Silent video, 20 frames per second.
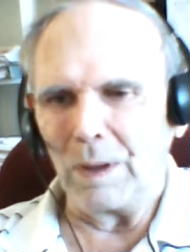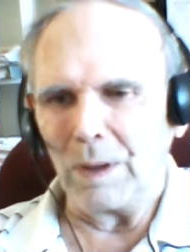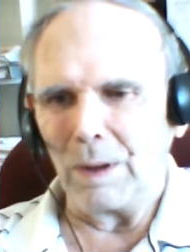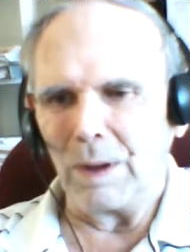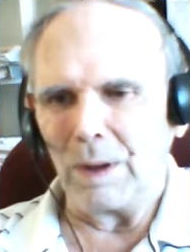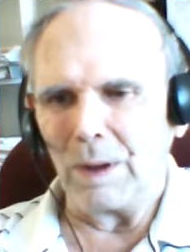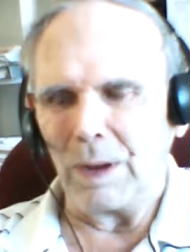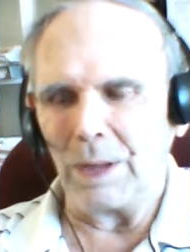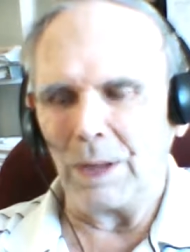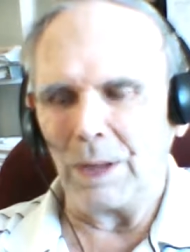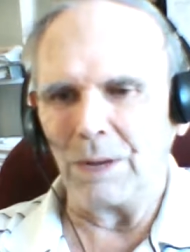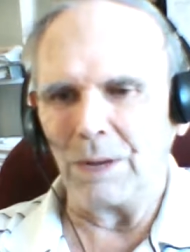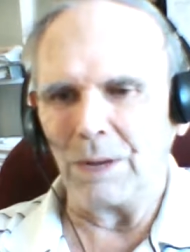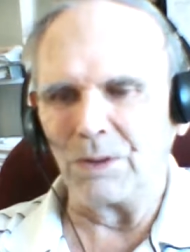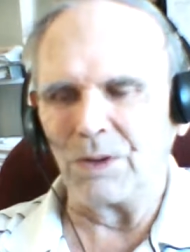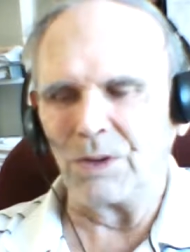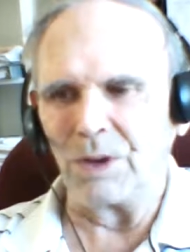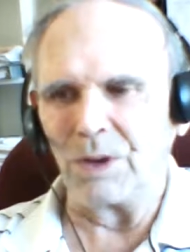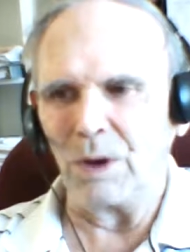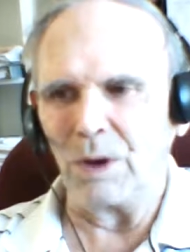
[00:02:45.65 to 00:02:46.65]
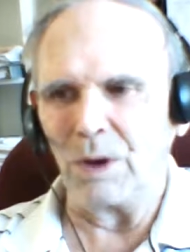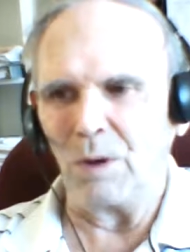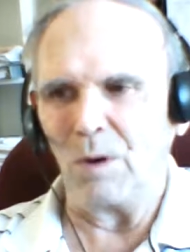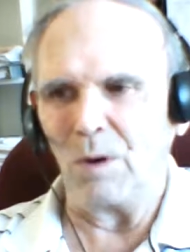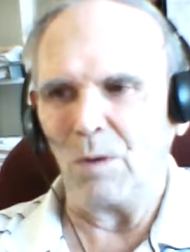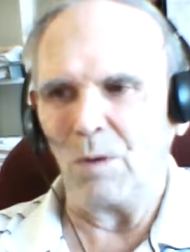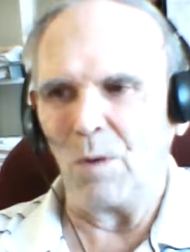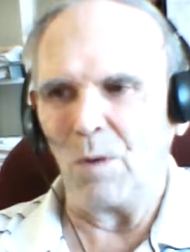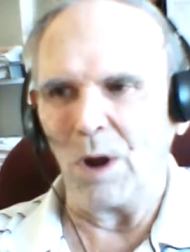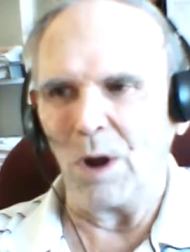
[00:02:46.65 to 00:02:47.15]
And that's
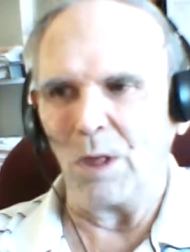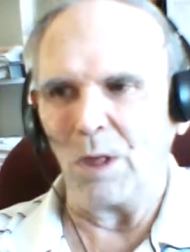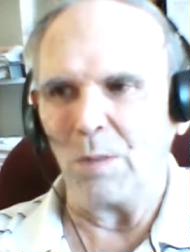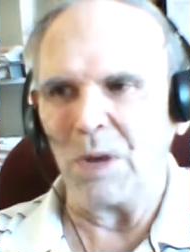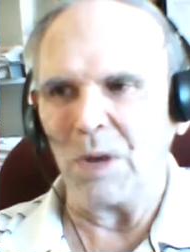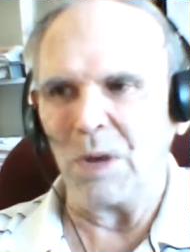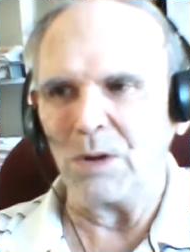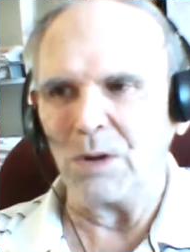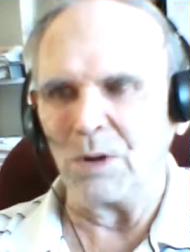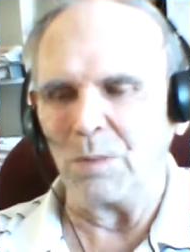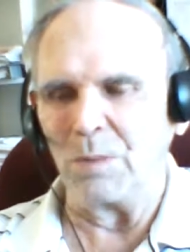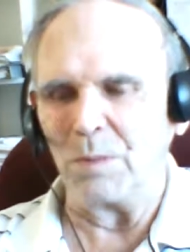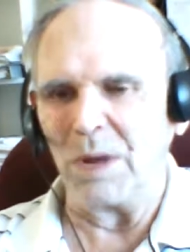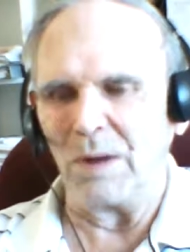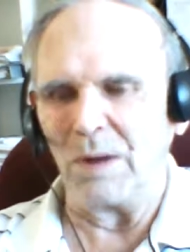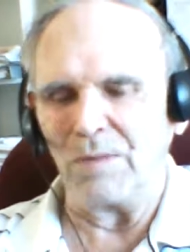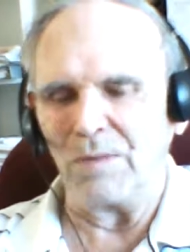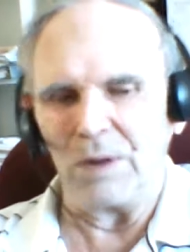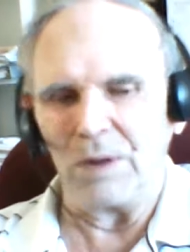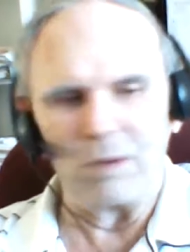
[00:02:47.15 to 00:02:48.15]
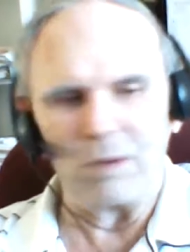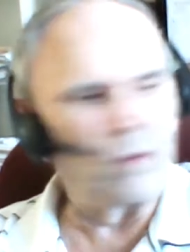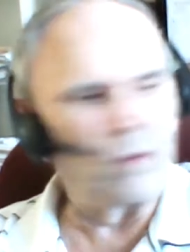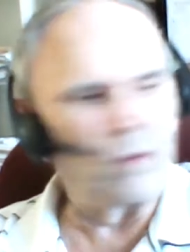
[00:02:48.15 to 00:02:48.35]
one of the major benefits.